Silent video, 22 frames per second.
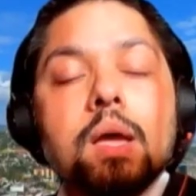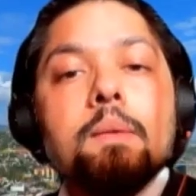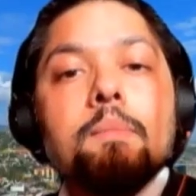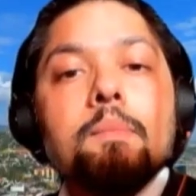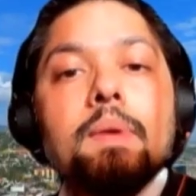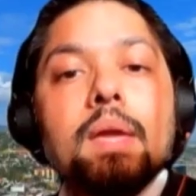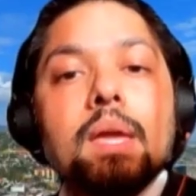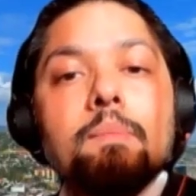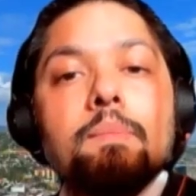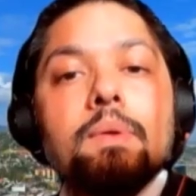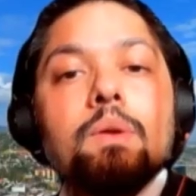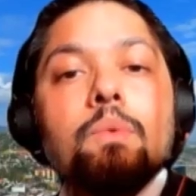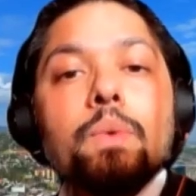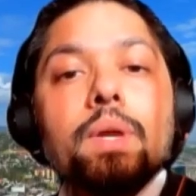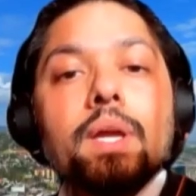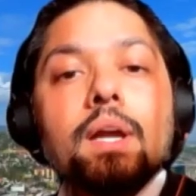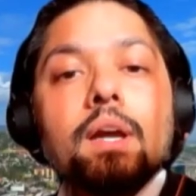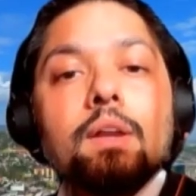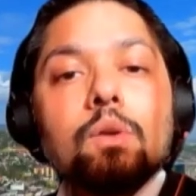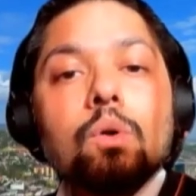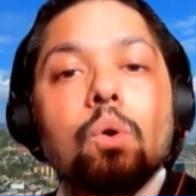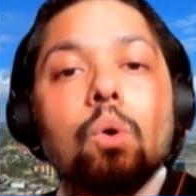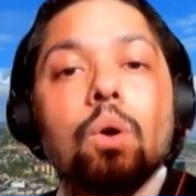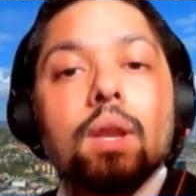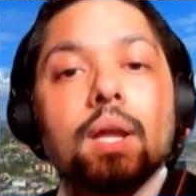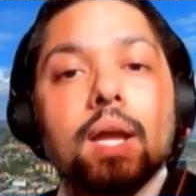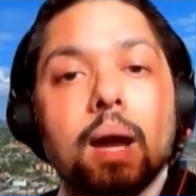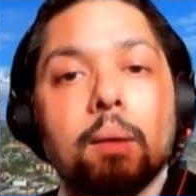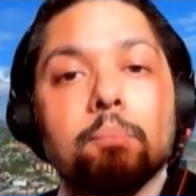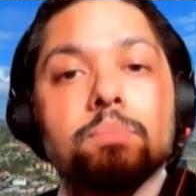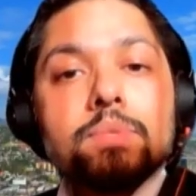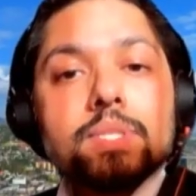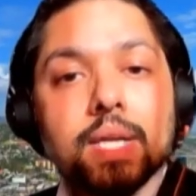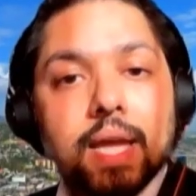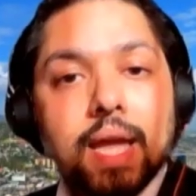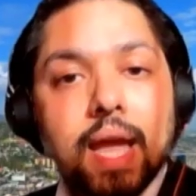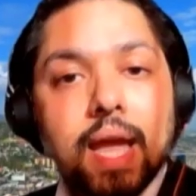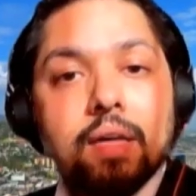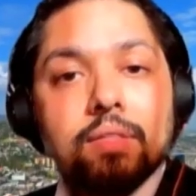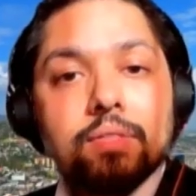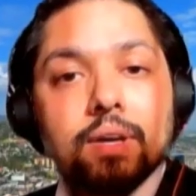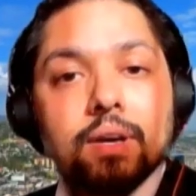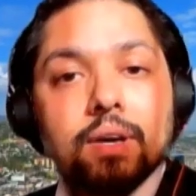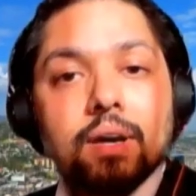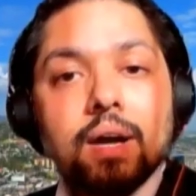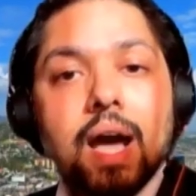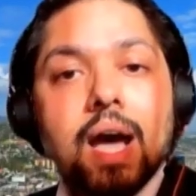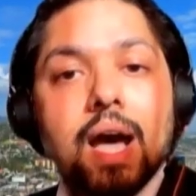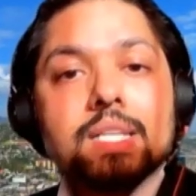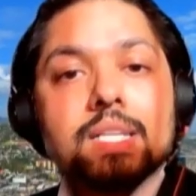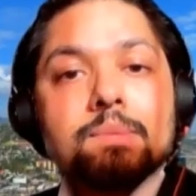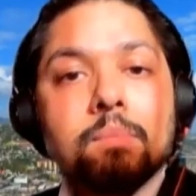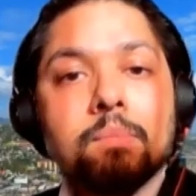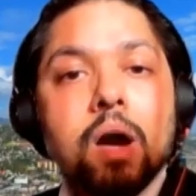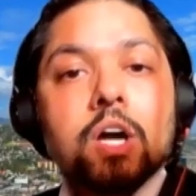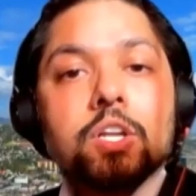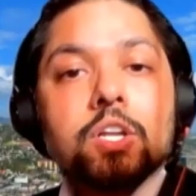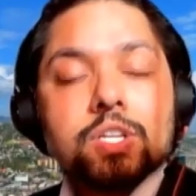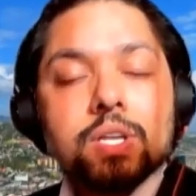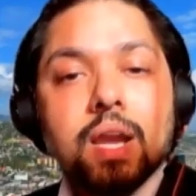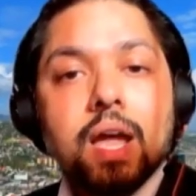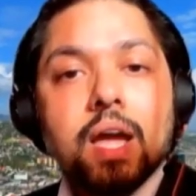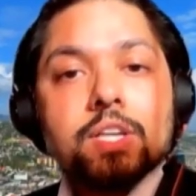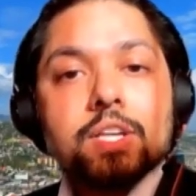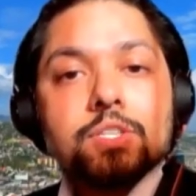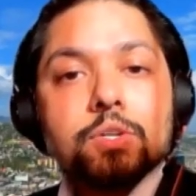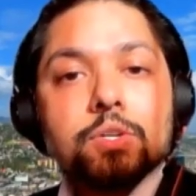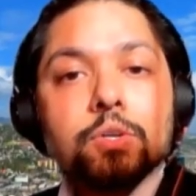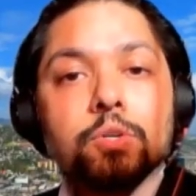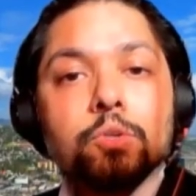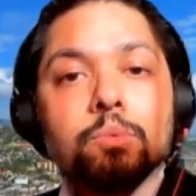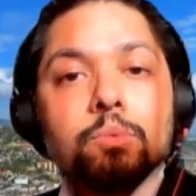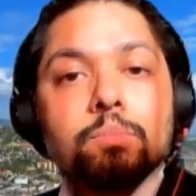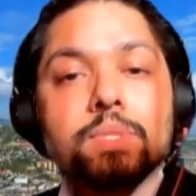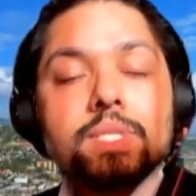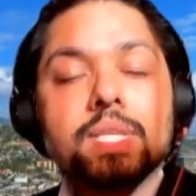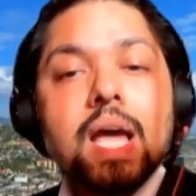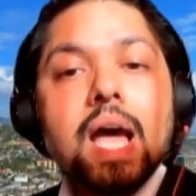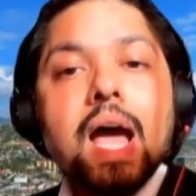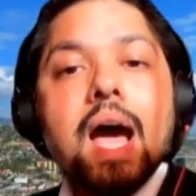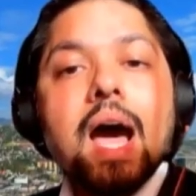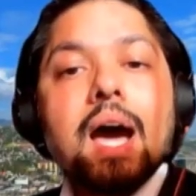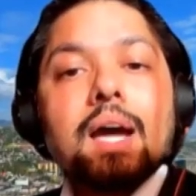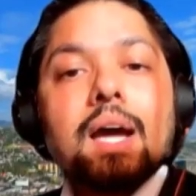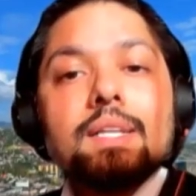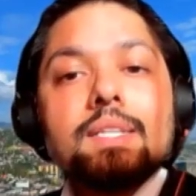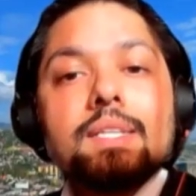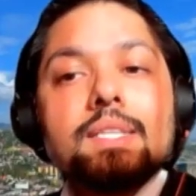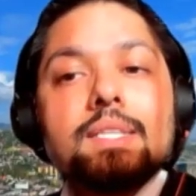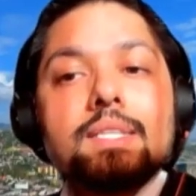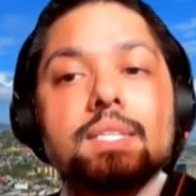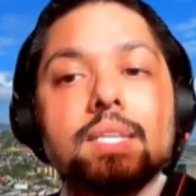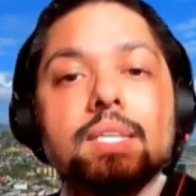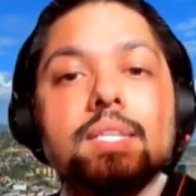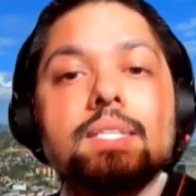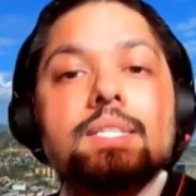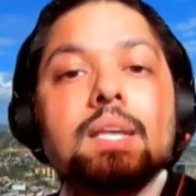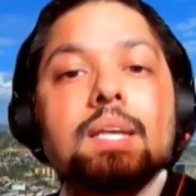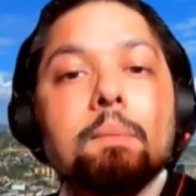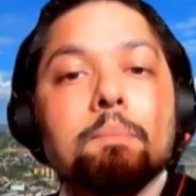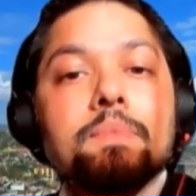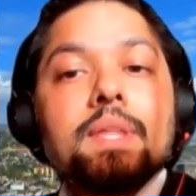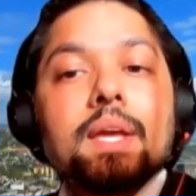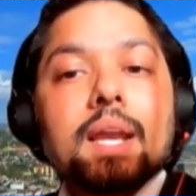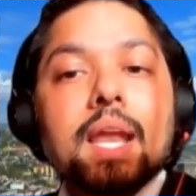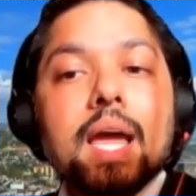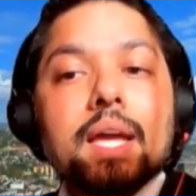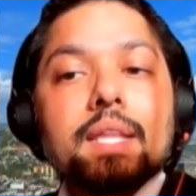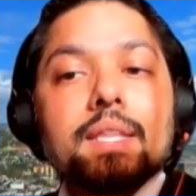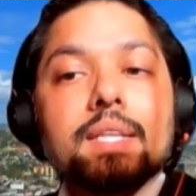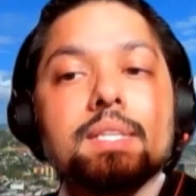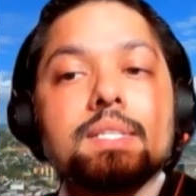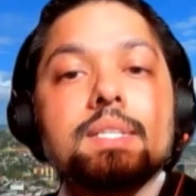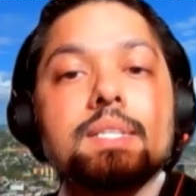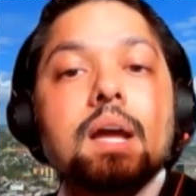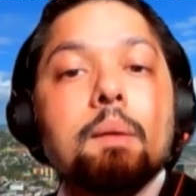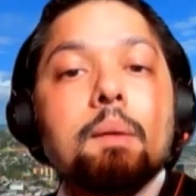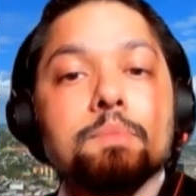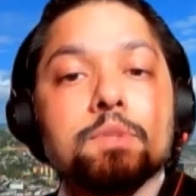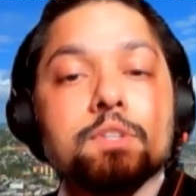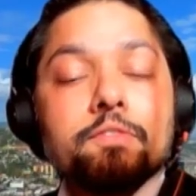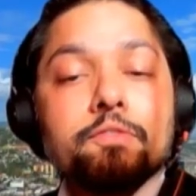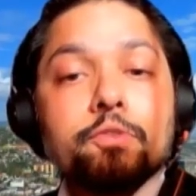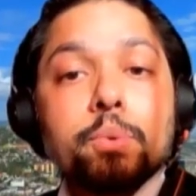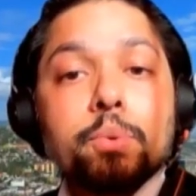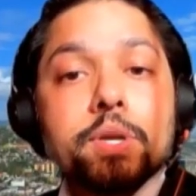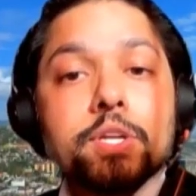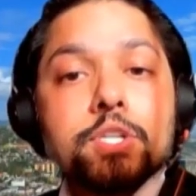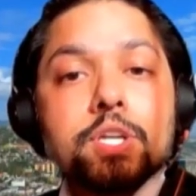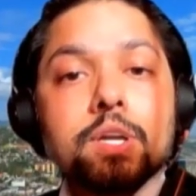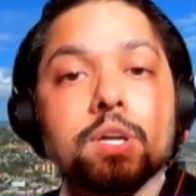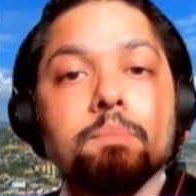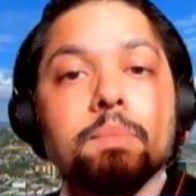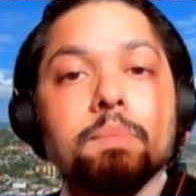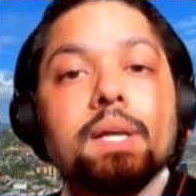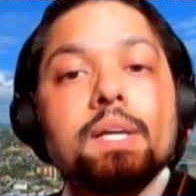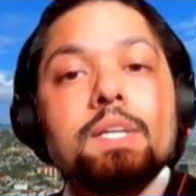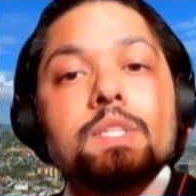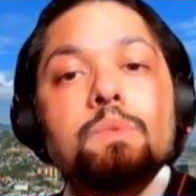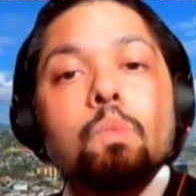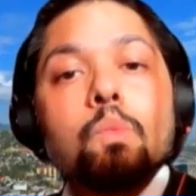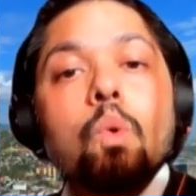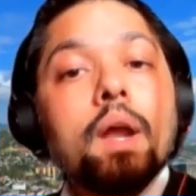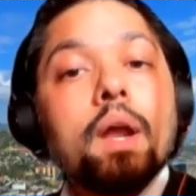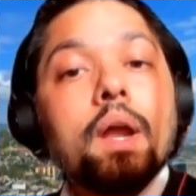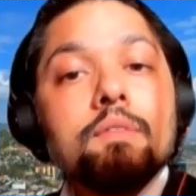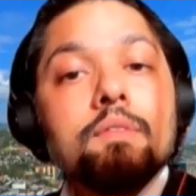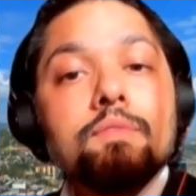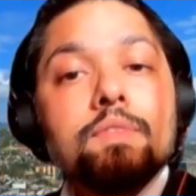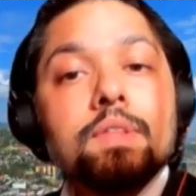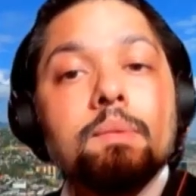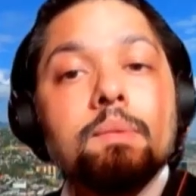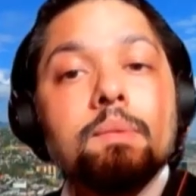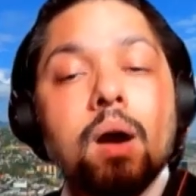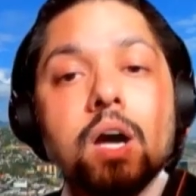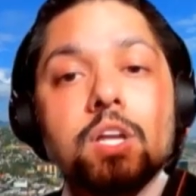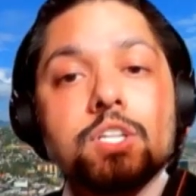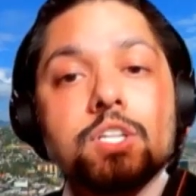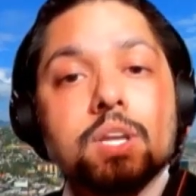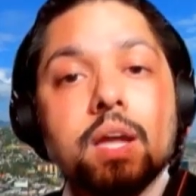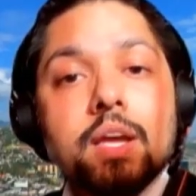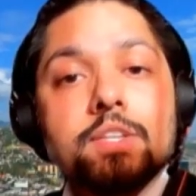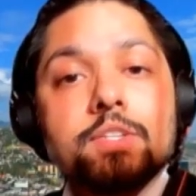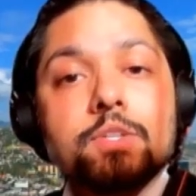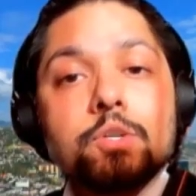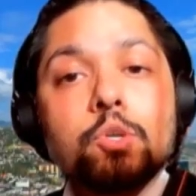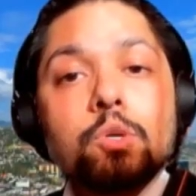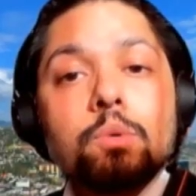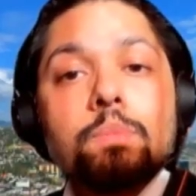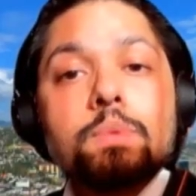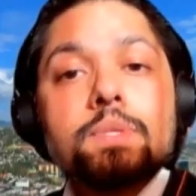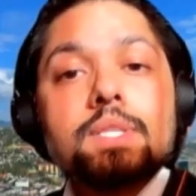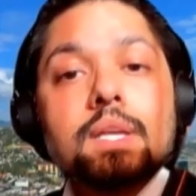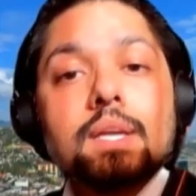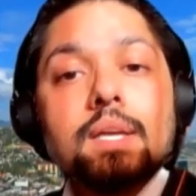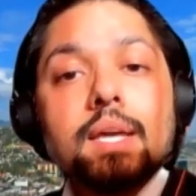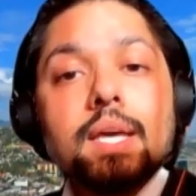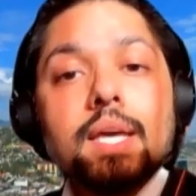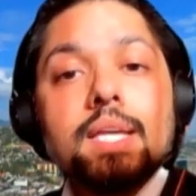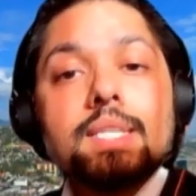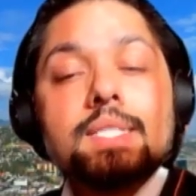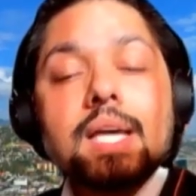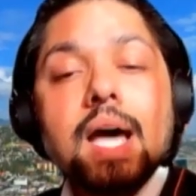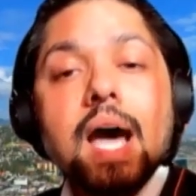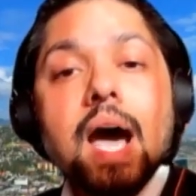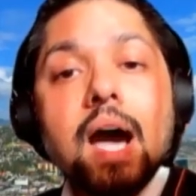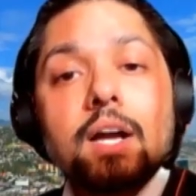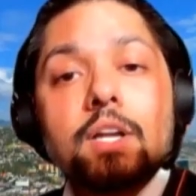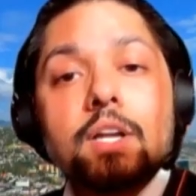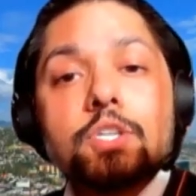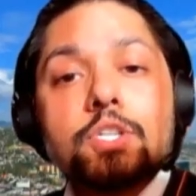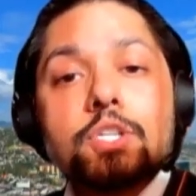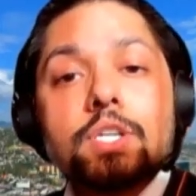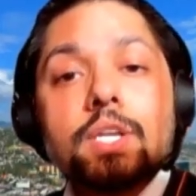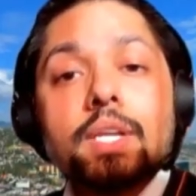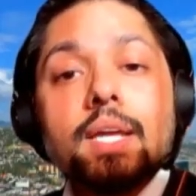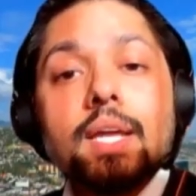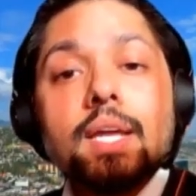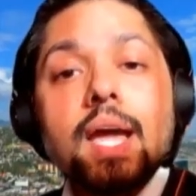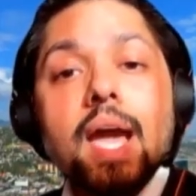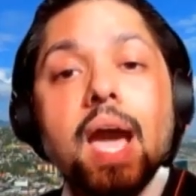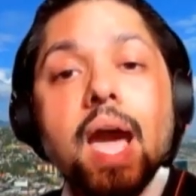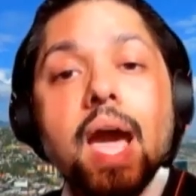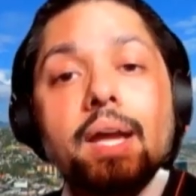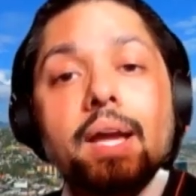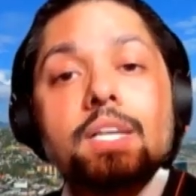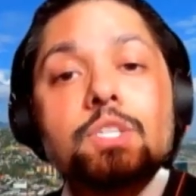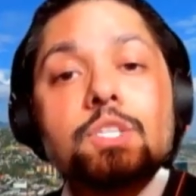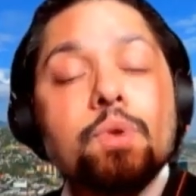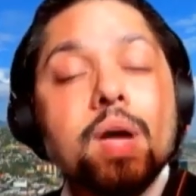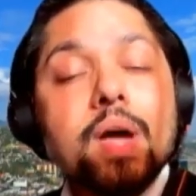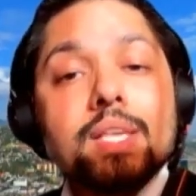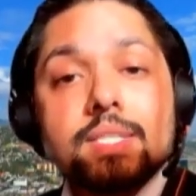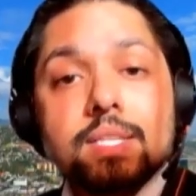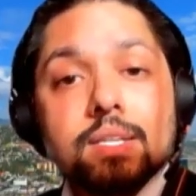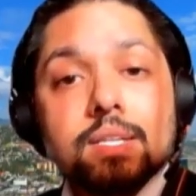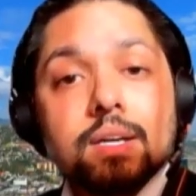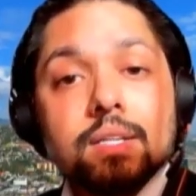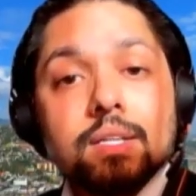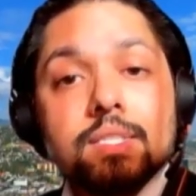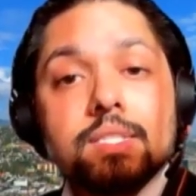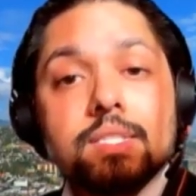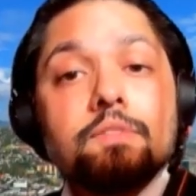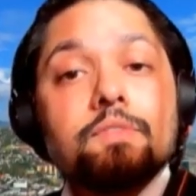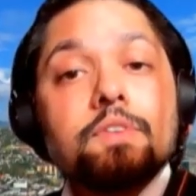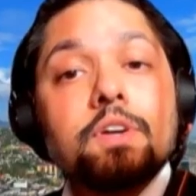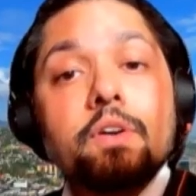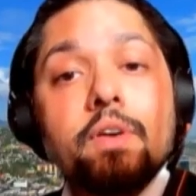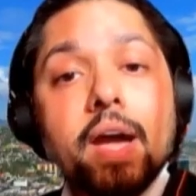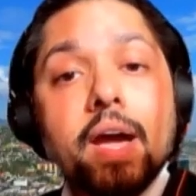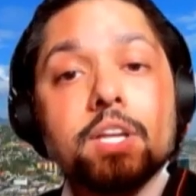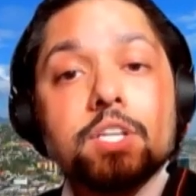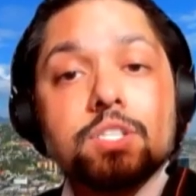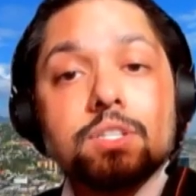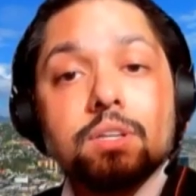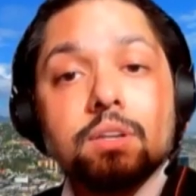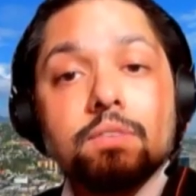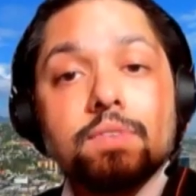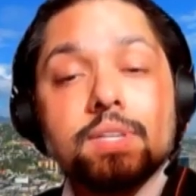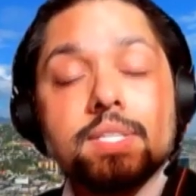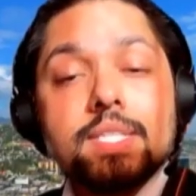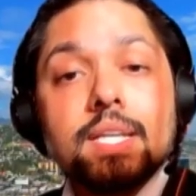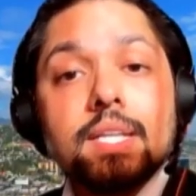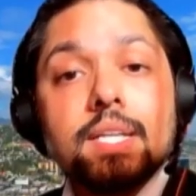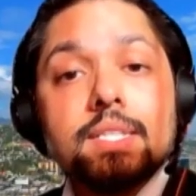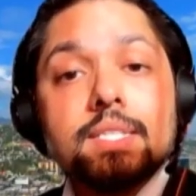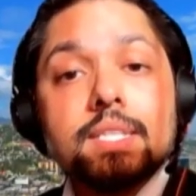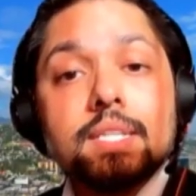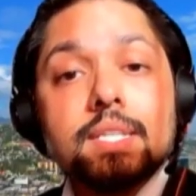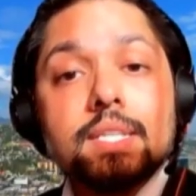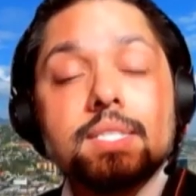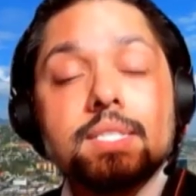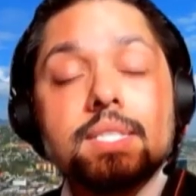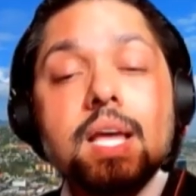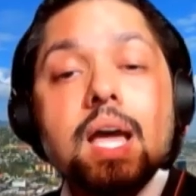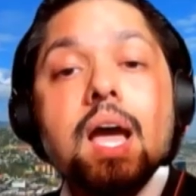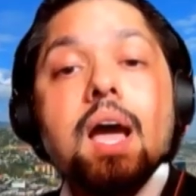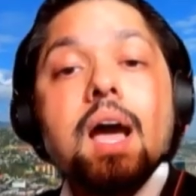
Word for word: maybe we can all come together as marginalized groups and see something like this come to fruition because one of the marginalized groups is actually ex residents of correctional facilities,